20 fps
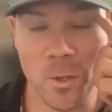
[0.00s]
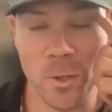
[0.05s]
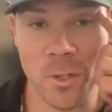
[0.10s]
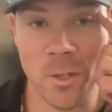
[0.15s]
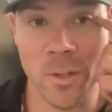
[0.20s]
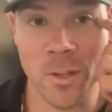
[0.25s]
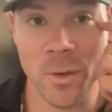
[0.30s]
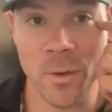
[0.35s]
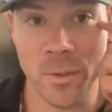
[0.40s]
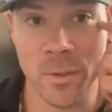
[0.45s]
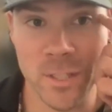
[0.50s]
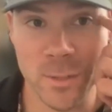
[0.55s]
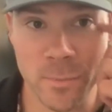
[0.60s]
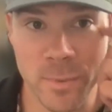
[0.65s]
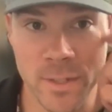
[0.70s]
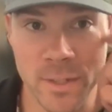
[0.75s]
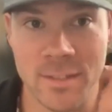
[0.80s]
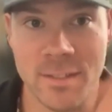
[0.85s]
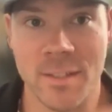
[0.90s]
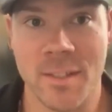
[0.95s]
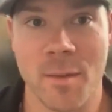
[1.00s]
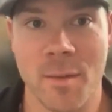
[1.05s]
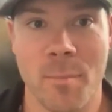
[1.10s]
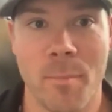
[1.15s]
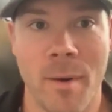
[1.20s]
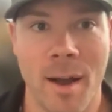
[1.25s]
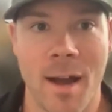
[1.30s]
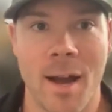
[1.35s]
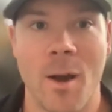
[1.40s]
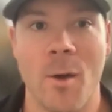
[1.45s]
That really speaks to the
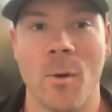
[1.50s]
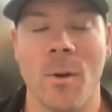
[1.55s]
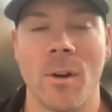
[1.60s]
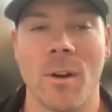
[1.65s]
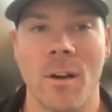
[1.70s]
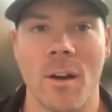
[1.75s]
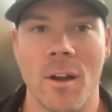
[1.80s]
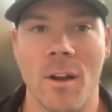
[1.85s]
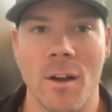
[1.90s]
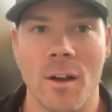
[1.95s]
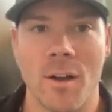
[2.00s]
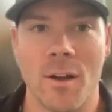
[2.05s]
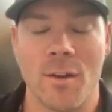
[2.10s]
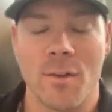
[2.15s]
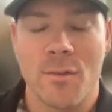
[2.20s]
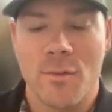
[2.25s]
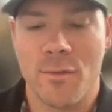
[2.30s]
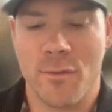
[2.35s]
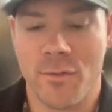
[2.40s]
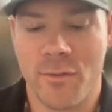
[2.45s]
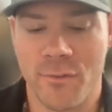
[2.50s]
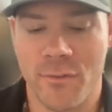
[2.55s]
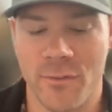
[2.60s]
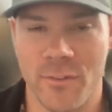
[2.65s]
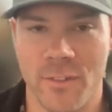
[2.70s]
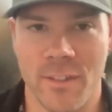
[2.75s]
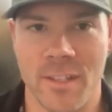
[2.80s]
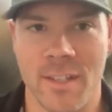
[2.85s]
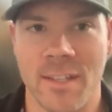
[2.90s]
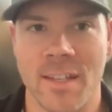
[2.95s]
power of
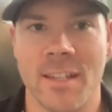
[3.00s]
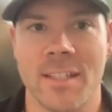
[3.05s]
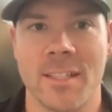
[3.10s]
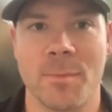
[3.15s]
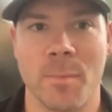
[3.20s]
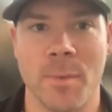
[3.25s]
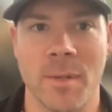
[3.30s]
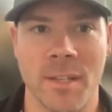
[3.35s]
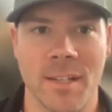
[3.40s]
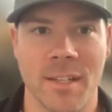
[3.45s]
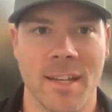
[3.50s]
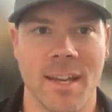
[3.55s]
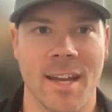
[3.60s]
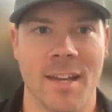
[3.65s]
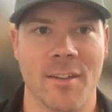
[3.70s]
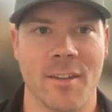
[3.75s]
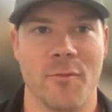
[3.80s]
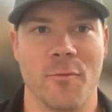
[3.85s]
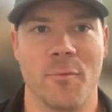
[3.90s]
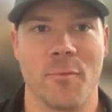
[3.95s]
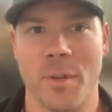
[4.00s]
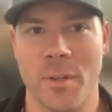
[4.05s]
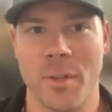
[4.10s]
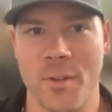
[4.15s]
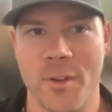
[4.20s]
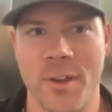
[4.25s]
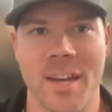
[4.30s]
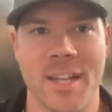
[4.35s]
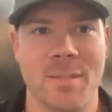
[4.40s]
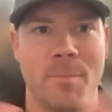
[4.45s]
eXp to kind of bring
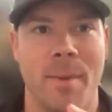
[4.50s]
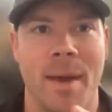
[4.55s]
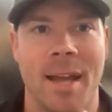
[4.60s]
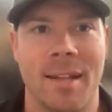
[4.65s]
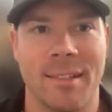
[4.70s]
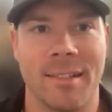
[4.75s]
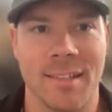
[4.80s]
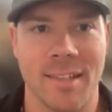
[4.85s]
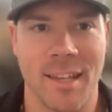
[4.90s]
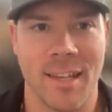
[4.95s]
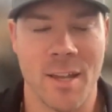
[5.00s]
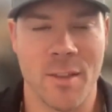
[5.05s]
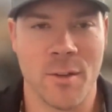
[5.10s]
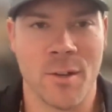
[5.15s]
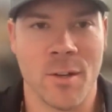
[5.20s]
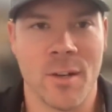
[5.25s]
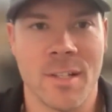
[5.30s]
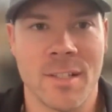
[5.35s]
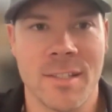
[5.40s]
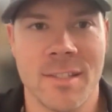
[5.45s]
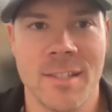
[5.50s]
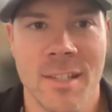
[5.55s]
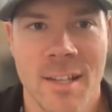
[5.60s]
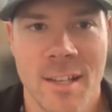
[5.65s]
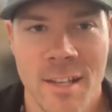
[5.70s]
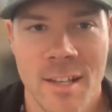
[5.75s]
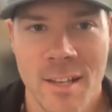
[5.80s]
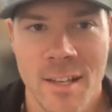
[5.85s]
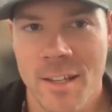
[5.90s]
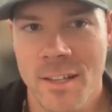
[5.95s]
you guys back together. It's,
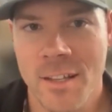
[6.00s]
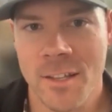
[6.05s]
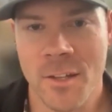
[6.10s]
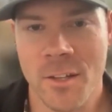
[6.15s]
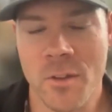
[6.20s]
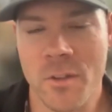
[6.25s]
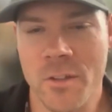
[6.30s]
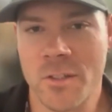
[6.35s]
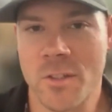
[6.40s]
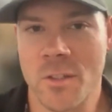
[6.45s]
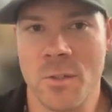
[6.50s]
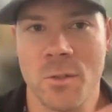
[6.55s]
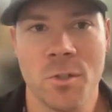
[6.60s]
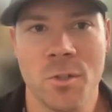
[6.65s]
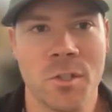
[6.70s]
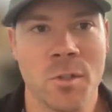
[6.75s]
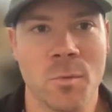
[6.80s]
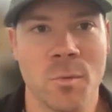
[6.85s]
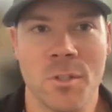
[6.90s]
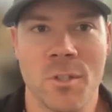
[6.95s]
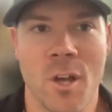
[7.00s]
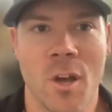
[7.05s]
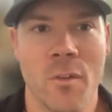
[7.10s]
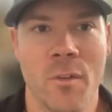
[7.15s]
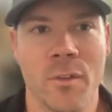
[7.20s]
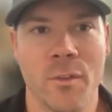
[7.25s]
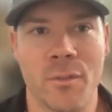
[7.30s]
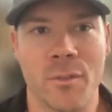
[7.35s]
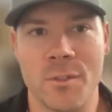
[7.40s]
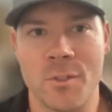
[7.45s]
the solution we're
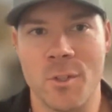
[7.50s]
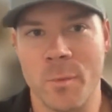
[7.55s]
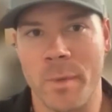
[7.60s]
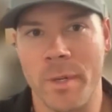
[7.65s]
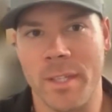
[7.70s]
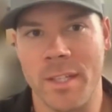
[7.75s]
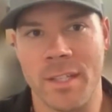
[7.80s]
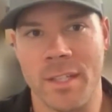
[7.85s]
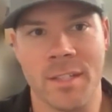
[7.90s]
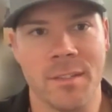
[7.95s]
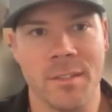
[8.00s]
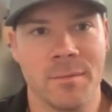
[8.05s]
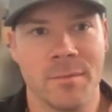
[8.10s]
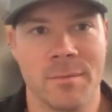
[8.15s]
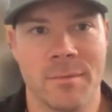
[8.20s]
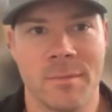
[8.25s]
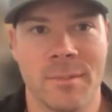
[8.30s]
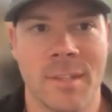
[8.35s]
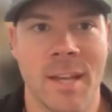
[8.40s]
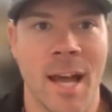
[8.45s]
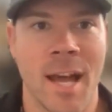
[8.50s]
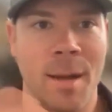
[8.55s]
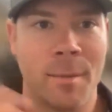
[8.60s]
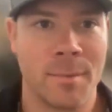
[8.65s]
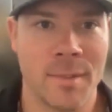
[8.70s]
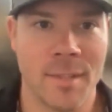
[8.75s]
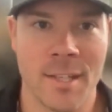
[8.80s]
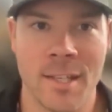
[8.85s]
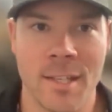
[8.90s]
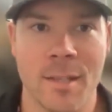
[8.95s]
solving for so many
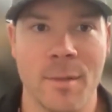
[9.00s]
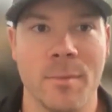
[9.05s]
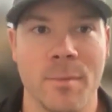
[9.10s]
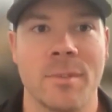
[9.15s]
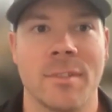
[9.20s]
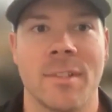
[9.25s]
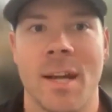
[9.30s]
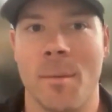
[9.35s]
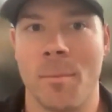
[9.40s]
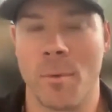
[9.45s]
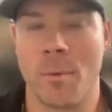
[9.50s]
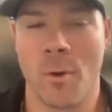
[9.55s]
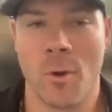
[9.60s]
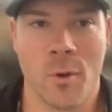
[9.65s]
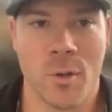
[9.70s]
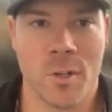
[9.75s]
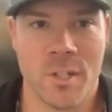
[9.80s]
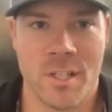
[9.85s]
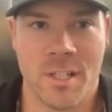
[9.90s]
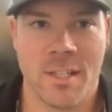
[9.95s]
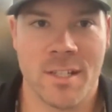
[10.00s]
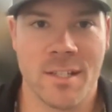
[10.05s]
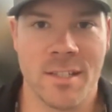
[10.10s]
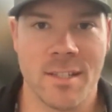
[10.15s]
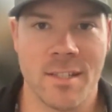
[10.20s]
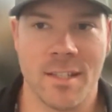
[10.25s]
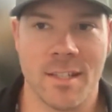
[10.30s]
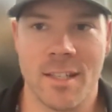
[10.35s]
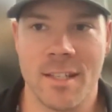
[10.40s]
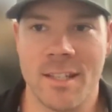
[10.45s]
top teams, top
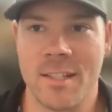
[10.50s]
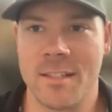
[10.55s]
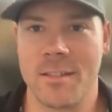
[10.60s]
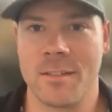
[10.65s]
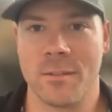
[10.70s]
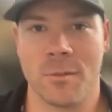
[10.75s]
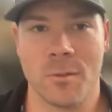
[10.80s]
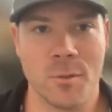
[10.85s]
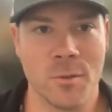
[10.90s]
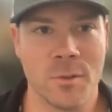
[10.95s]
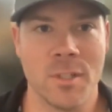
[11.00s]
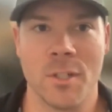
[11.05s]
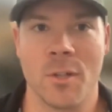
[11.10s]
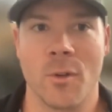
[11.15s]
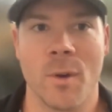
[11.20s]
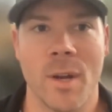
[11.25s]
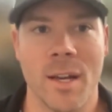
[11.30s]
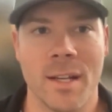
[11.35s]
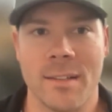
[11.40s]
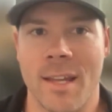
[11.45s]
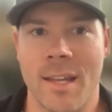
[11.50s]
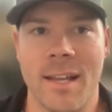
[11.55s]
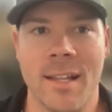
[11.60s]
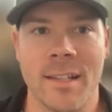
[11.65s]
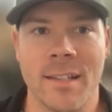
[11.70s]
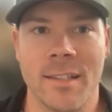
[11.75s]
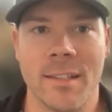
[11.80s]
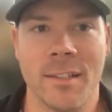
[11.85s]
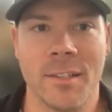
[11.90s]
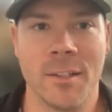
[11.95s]
brokerages is losing great
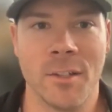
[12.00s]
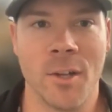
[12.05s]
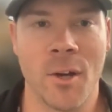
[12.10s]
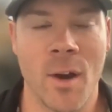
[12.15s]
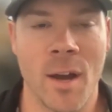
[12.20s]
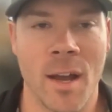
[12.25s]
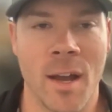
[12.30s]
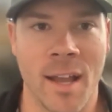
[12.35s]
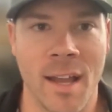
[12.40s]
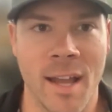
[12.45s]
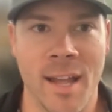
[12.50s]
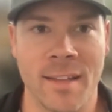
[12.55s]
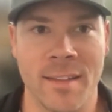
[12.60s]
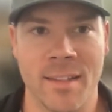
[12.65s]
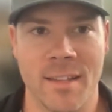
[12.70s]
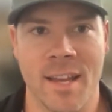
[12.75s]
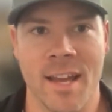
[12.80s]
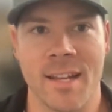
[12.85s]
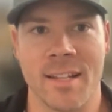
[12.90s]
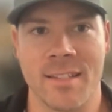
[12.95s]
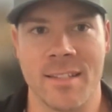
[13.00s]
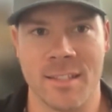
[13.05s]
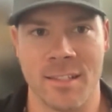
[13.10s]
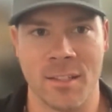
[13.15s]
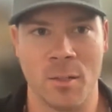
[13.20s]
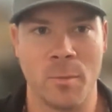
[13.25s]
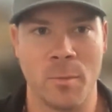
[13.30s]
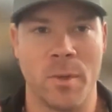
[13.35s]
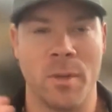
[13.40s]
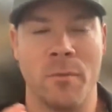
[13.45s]
talent. I have to kind of see
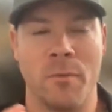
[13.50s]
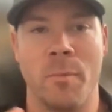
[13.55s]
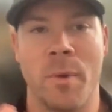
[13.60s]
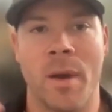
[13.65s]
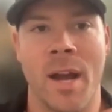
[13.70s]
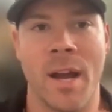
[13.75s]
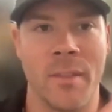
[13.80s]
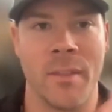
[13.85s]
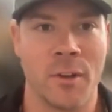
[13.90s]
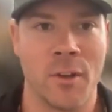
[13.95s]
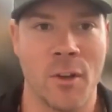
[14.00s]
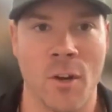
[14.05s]
a little bit of behind the